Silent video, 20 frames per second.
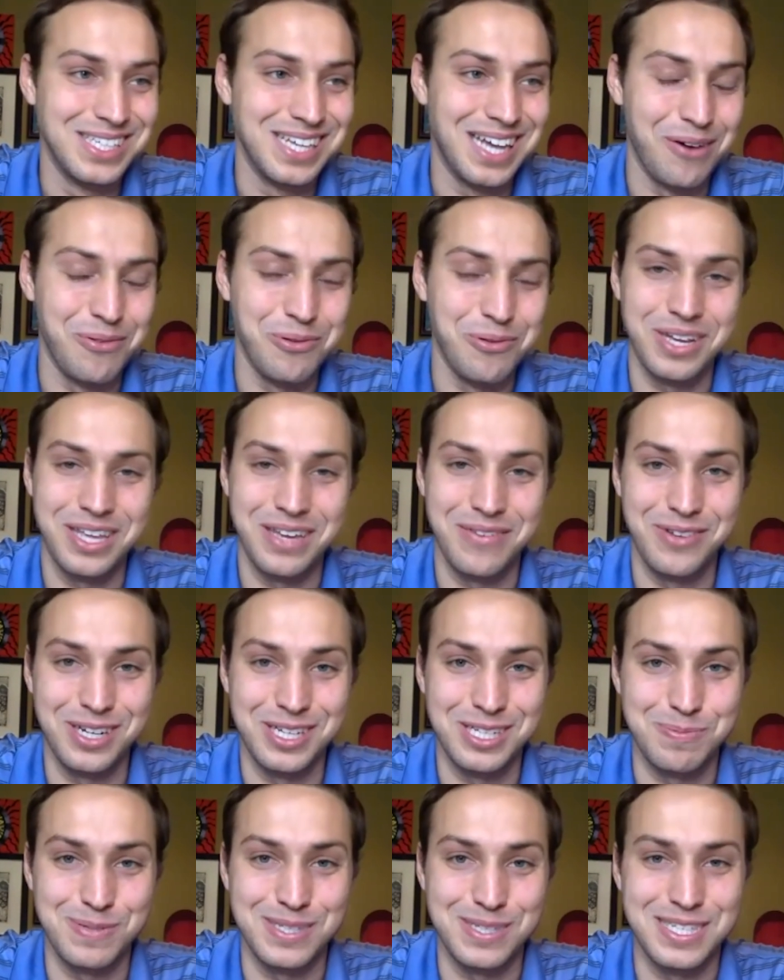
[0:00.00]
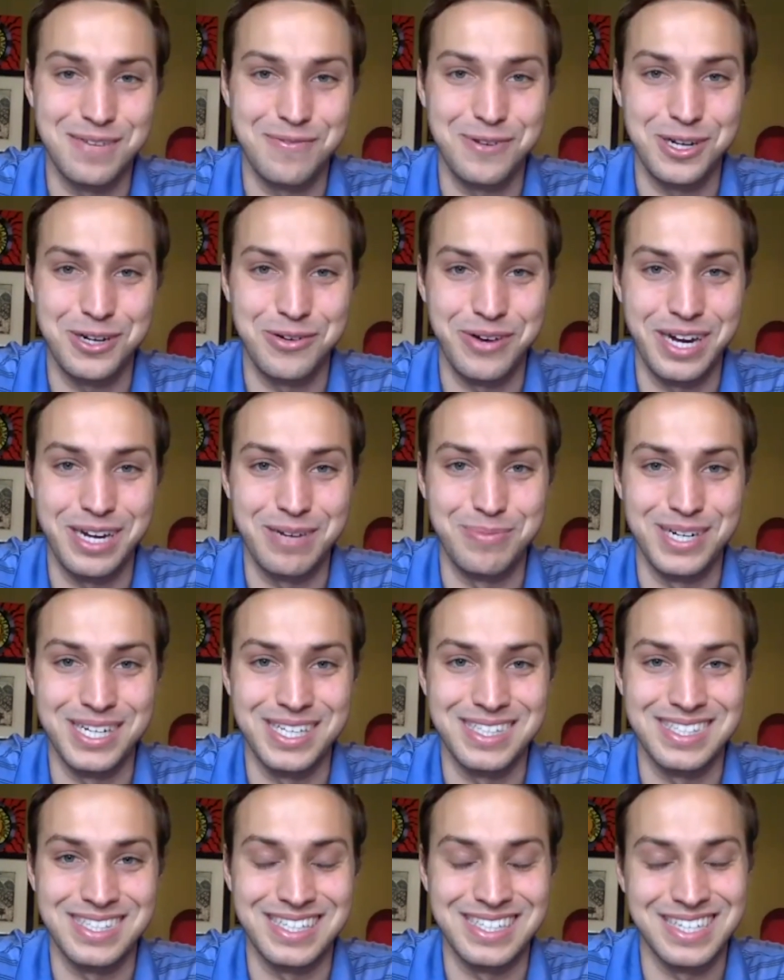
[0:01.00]
I won't give it a specific grade, but
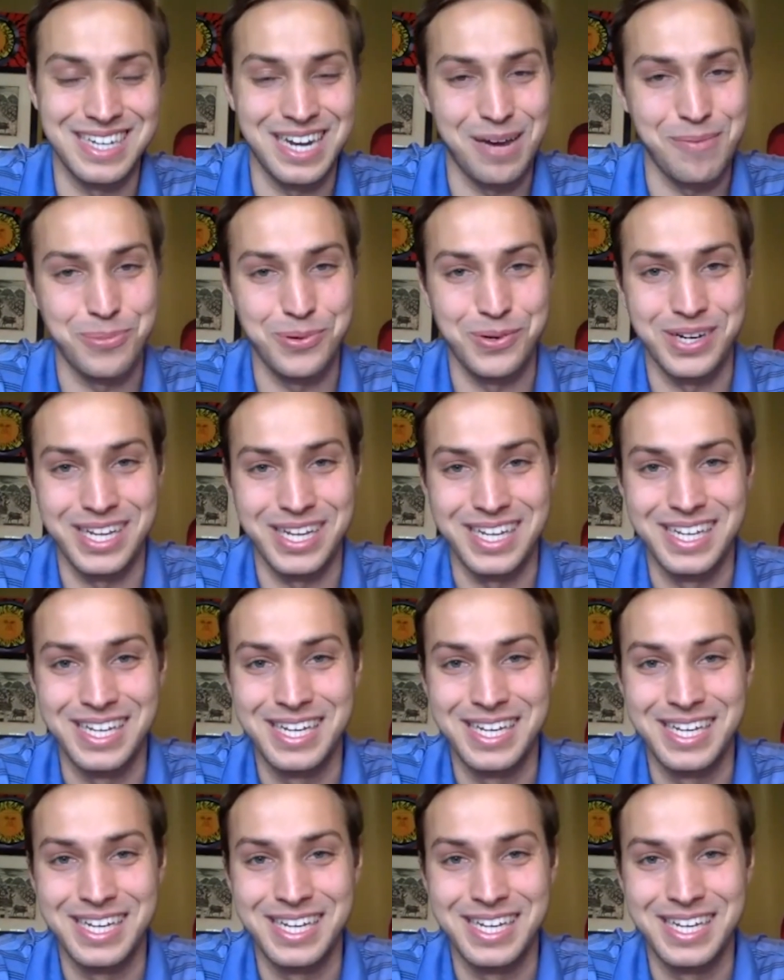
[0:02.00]
it's it's not pretty.